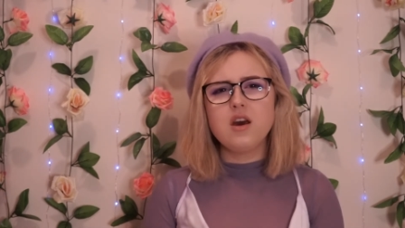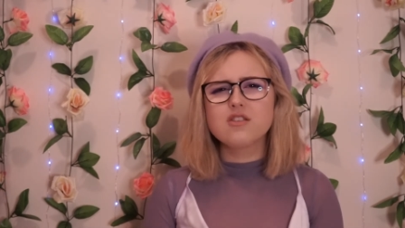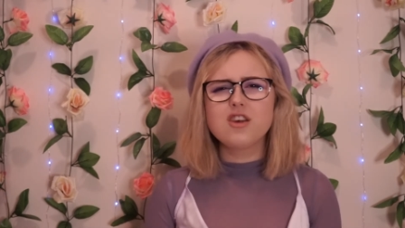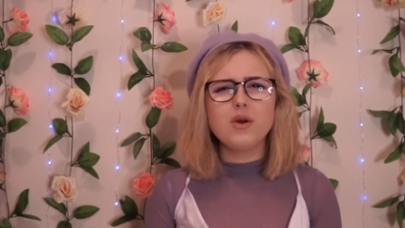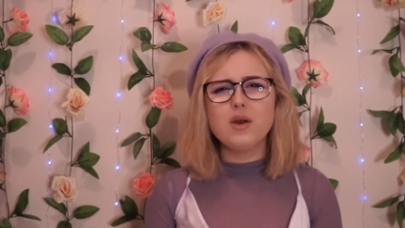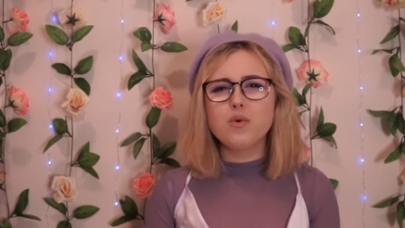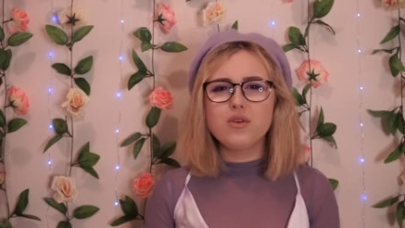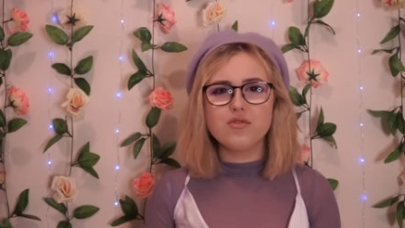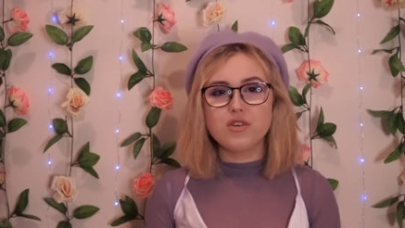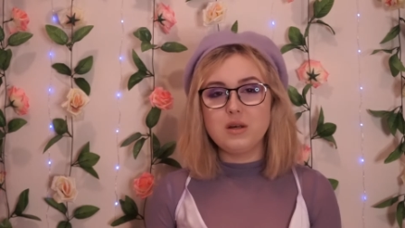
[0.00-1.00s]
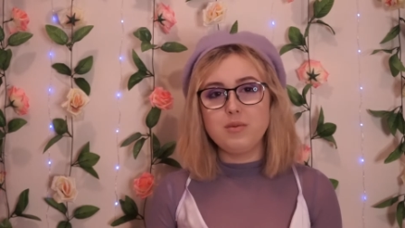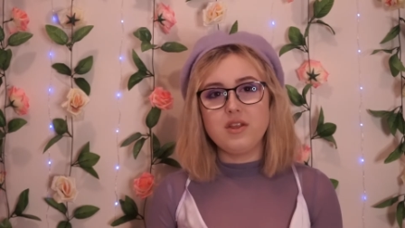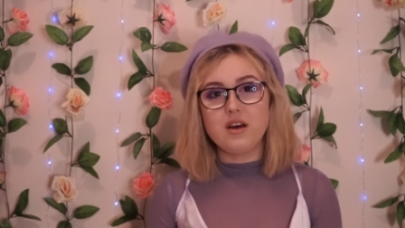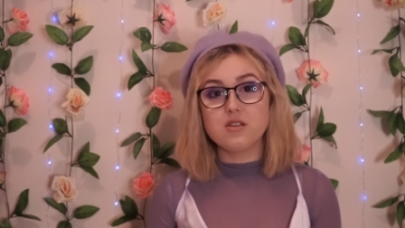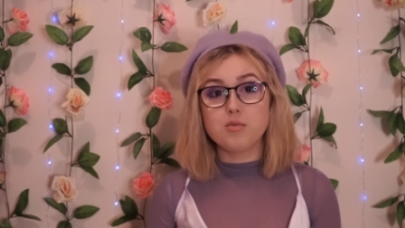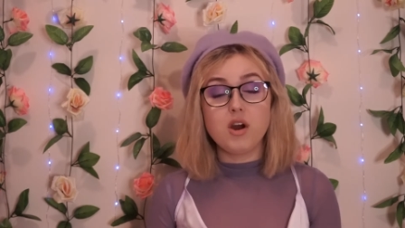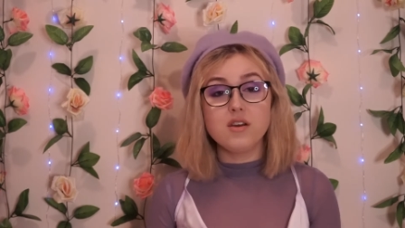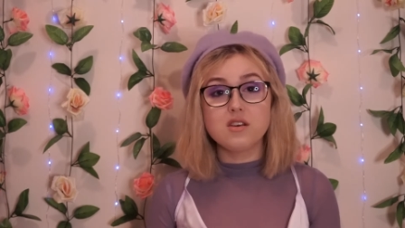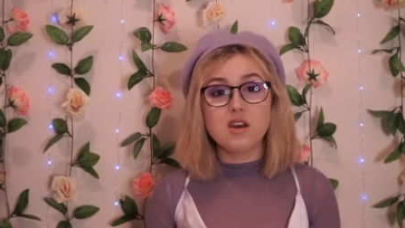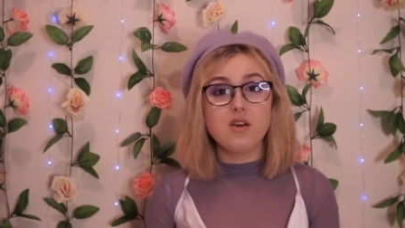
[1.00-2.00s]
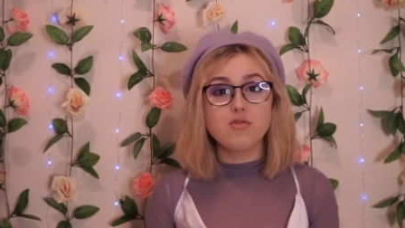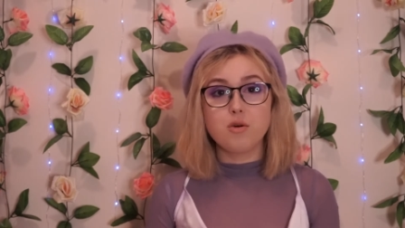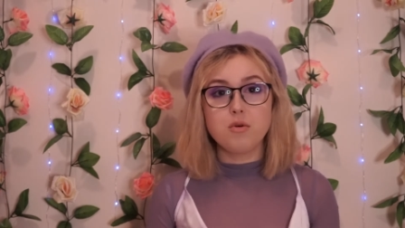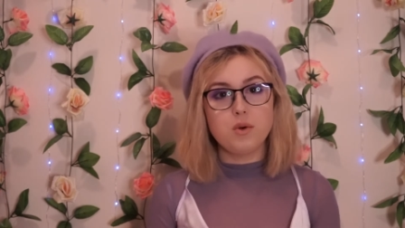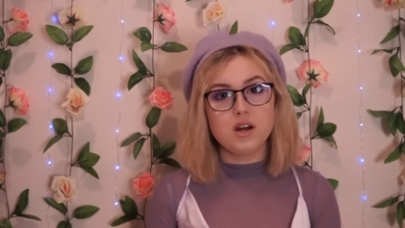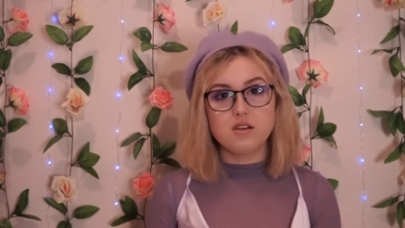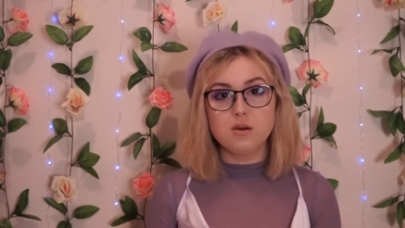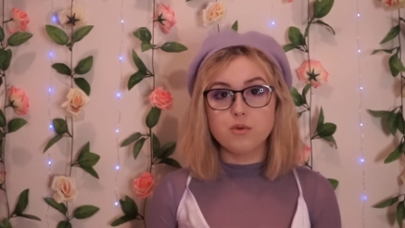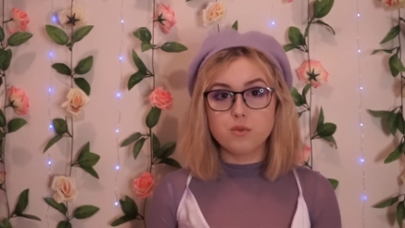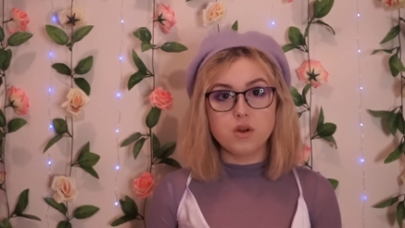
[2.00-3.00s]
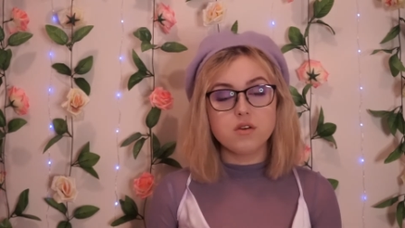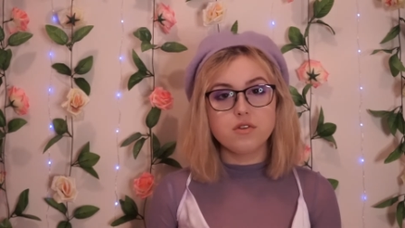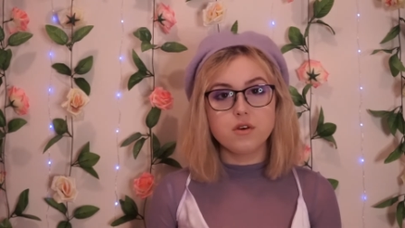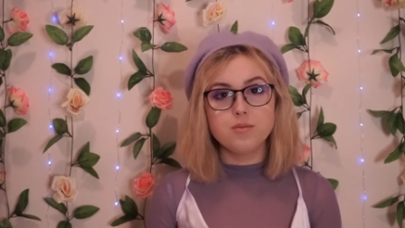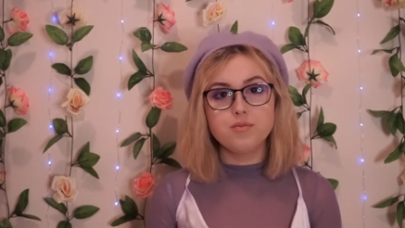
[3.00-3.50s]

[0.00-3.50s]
so it wouldn't really be that surprising if Robert Wagner was one of them.